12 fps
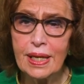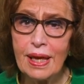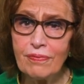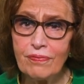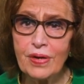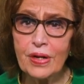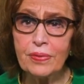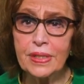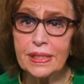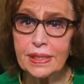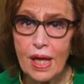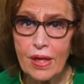and
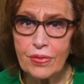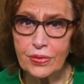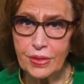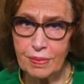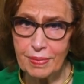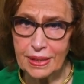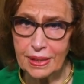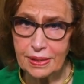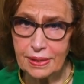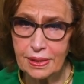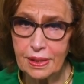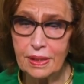various other committees,